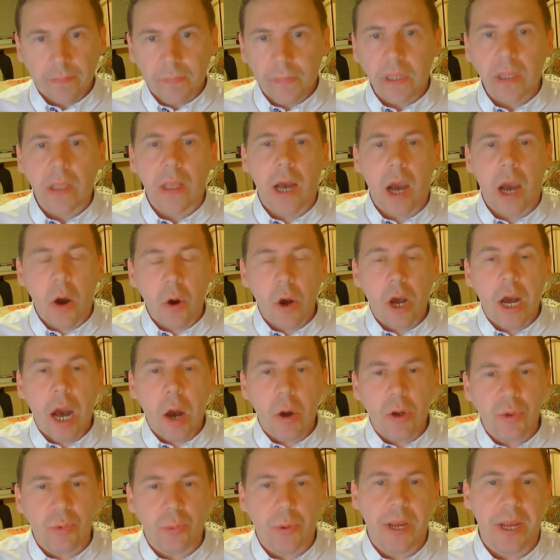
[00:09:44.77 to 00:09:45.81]
how
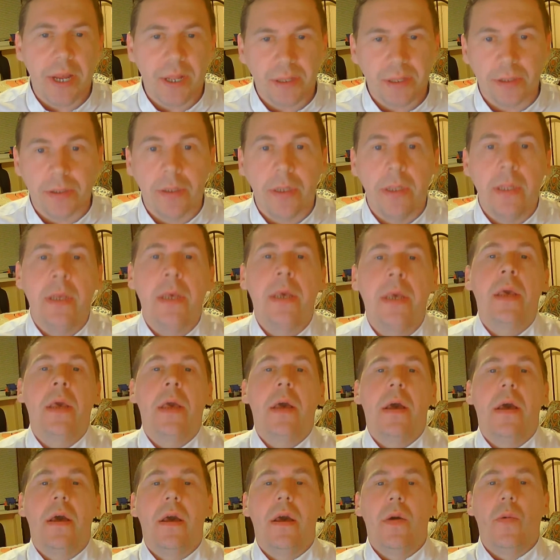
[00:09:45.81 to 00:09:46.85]
it went,
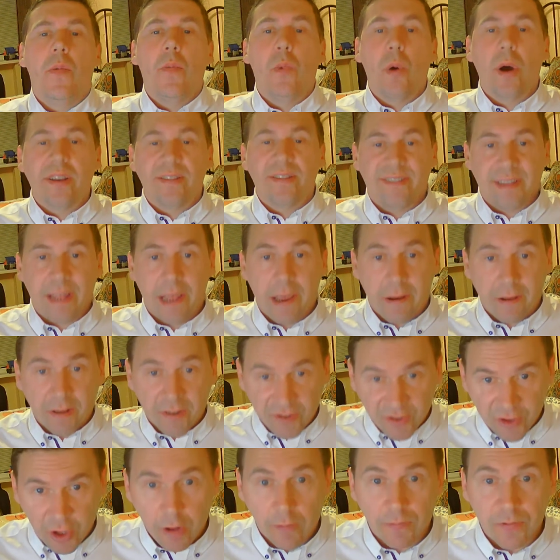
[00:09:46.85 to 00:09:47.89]
was there
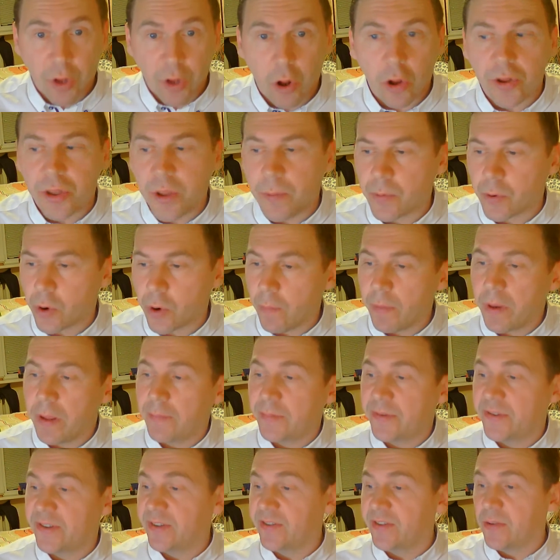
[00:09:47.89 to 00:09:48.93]
solved all the
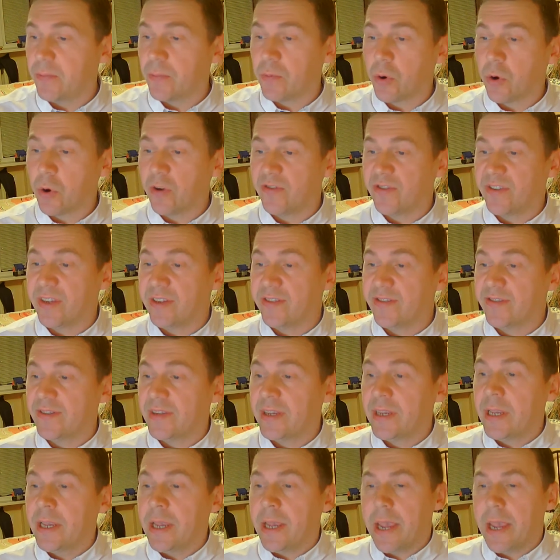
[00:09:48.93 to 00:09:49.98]
problems in the process,
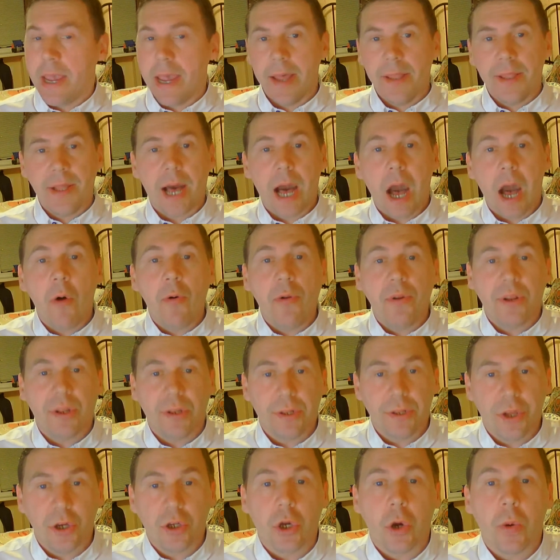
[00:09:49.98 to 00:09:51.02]
and how
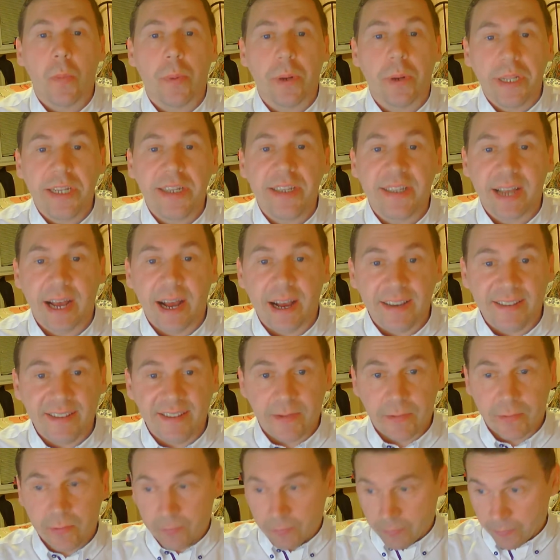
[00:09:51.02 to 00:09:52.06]
the complete
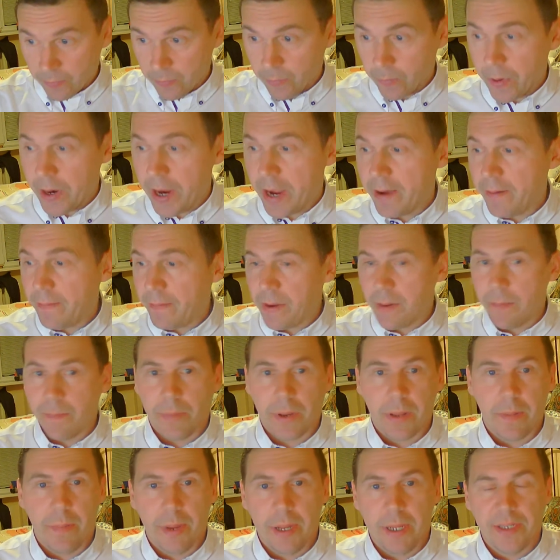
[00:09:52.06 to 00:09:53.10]
tasks were
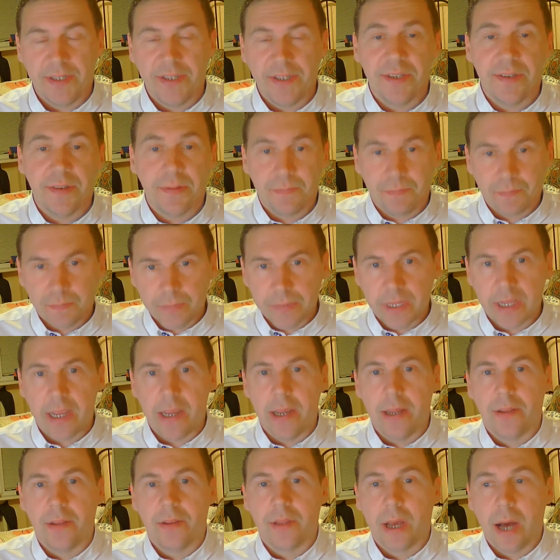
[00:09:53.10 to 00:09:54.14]
implemented,
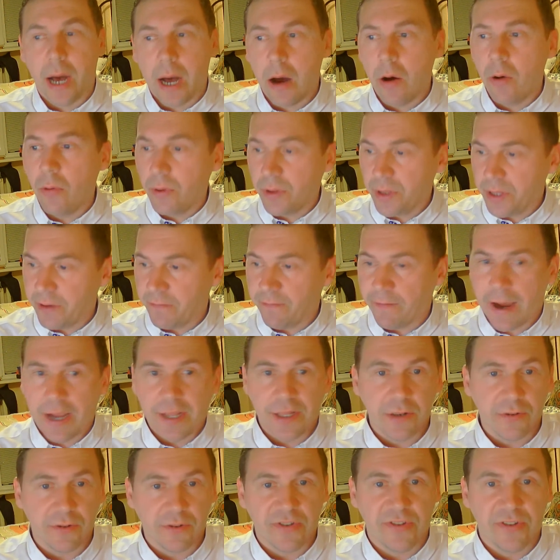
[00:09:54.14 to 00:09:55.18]
and how the
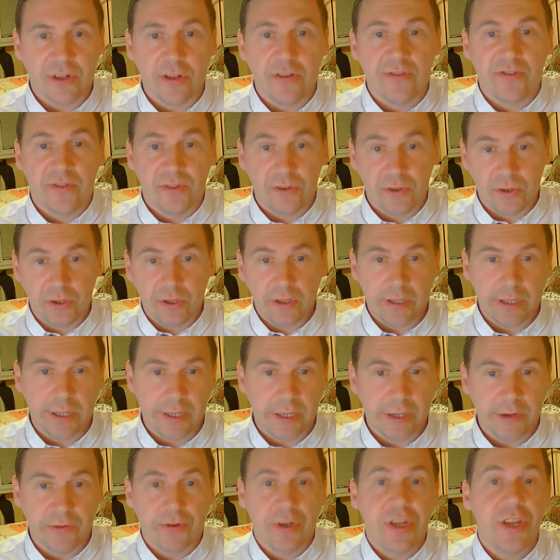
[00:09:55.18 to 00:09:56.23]
final results
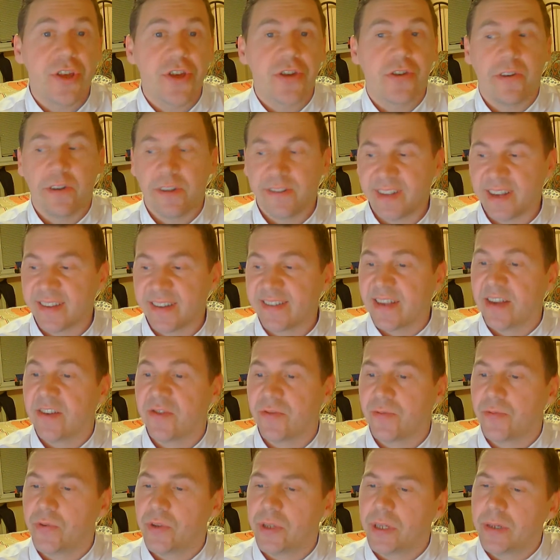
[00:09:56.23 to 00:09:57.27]
reached
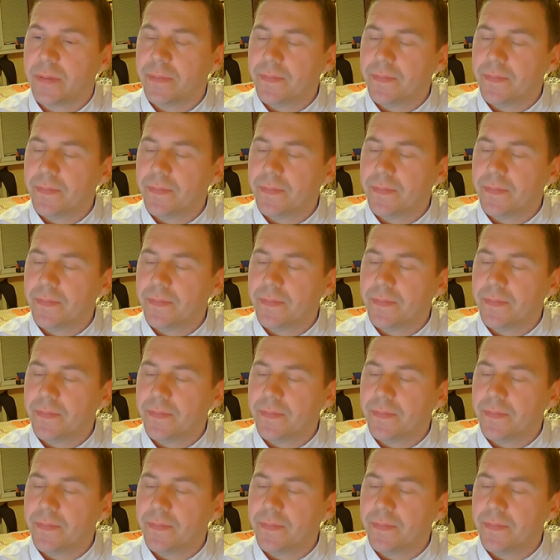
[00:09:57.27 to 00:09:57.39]
successfully.